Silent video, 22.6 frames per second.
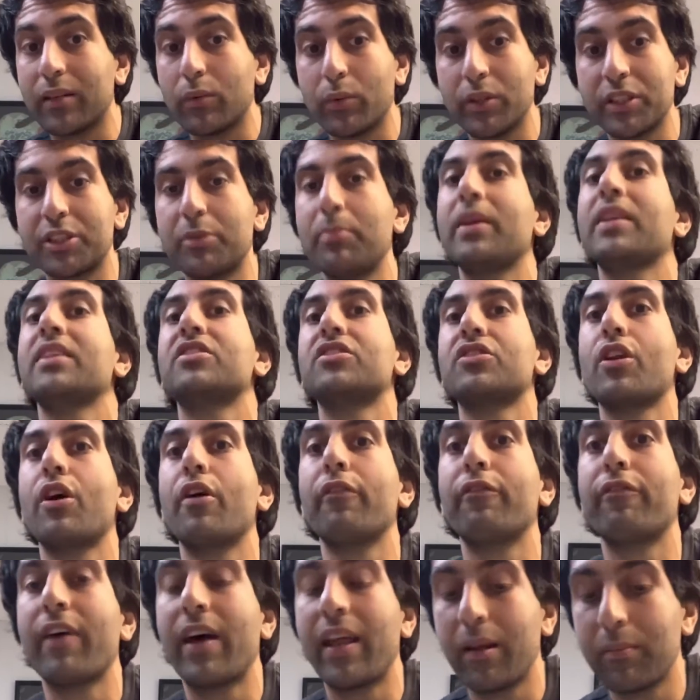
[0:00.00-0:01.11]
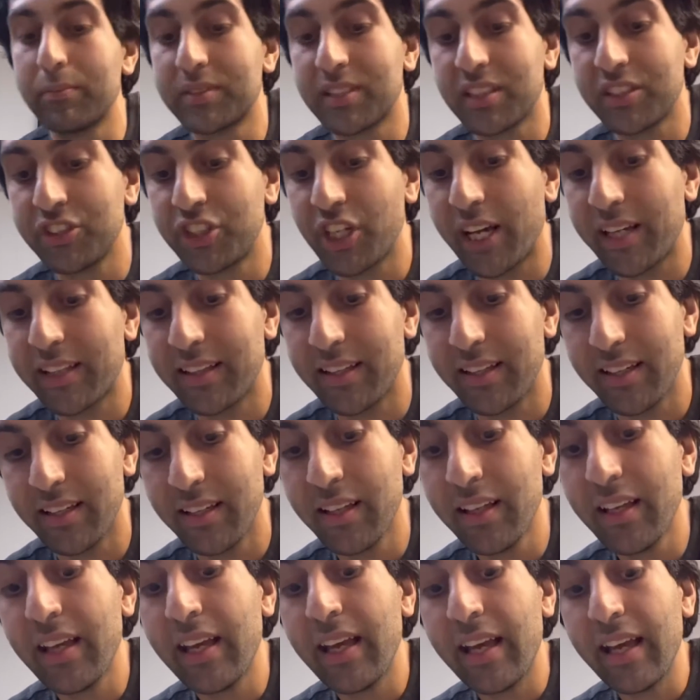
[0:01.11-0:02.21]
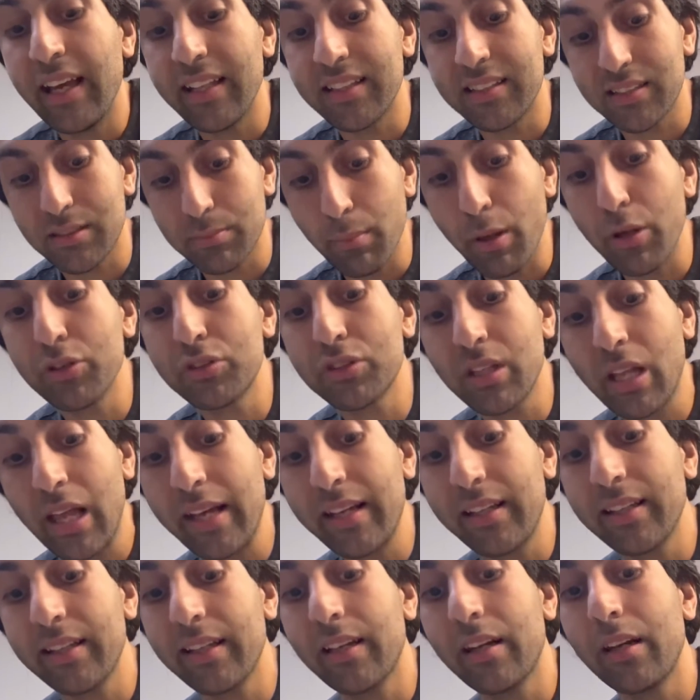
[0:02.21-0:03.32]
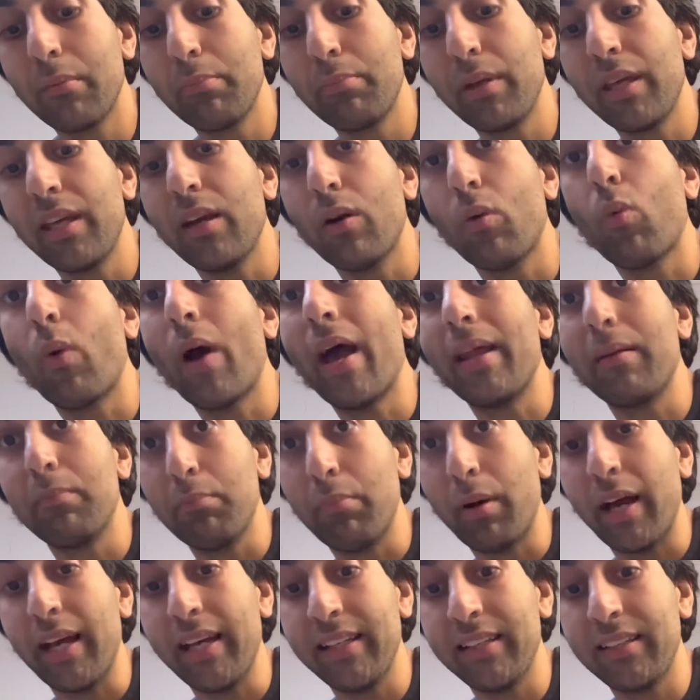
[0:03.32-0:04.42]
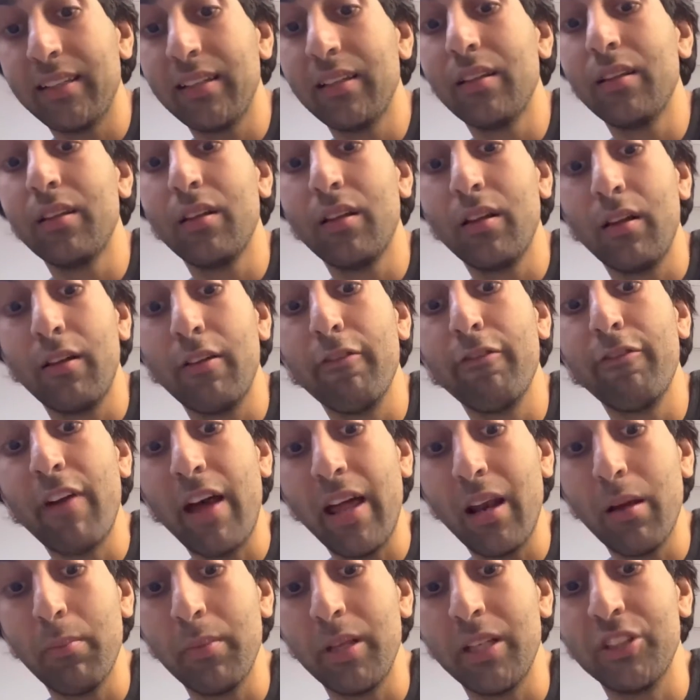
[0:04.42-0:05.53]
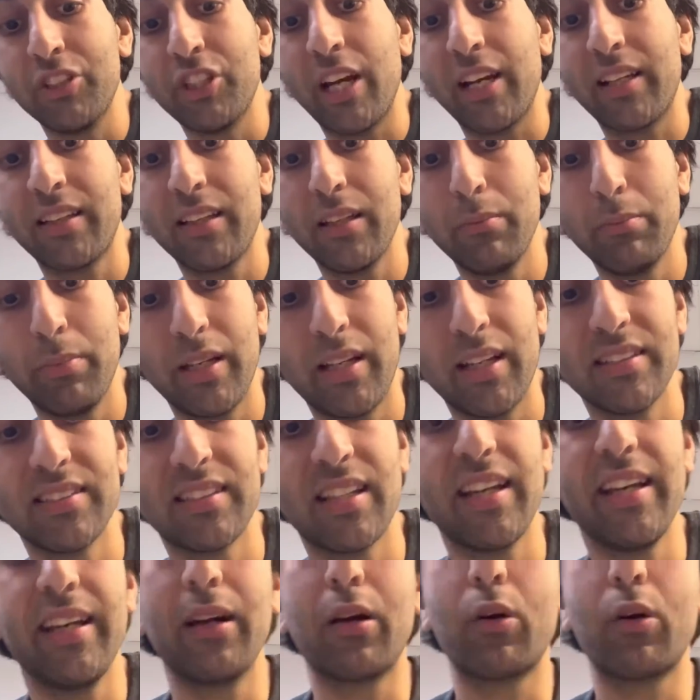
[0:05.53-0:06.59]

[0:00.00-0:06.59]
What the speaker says: which means no venom's injected. It's most likely going to be a wet bite, venom injected, because they are